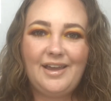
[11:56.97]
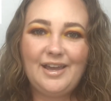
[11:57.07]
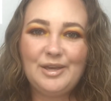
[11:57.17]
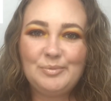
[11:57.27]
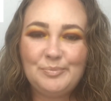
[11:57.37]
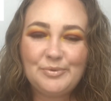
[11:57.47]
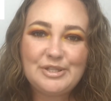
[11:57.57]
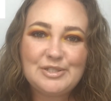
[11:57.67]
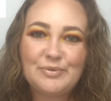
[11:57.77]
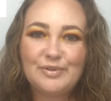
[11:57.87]
And
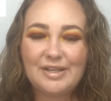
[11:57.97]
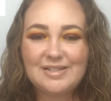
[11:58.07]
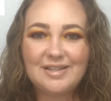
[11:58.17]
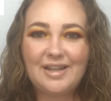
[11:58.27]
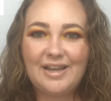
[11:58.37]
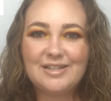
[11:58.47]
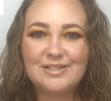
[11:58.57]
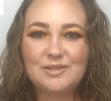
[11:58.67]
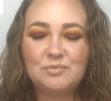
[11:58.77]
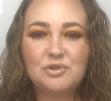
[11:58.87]
please don't forget to like
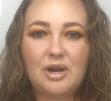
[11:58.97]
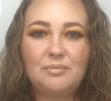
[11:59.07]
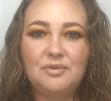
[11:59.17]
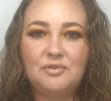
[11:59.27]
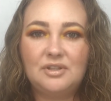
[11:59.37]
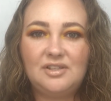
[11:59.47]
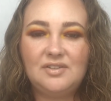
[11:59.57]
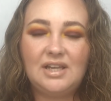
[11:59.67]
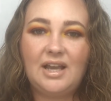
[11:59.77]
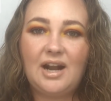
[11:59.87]
and subscribe before
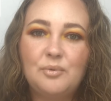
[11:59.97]
leaving,